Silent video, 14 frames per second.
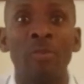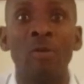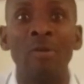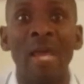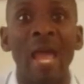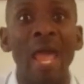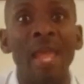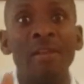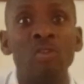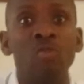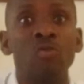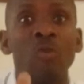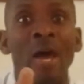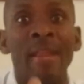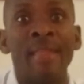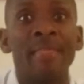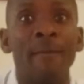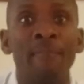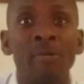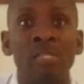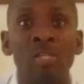They will add you to
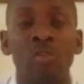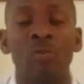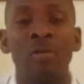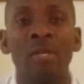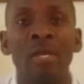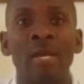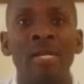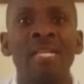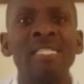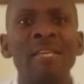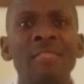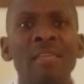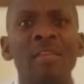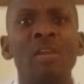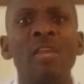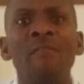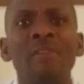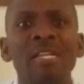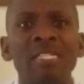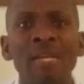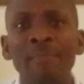another position. Let's say they
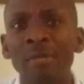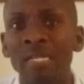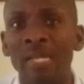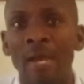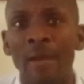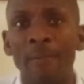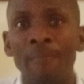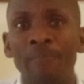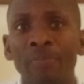give you a team leader.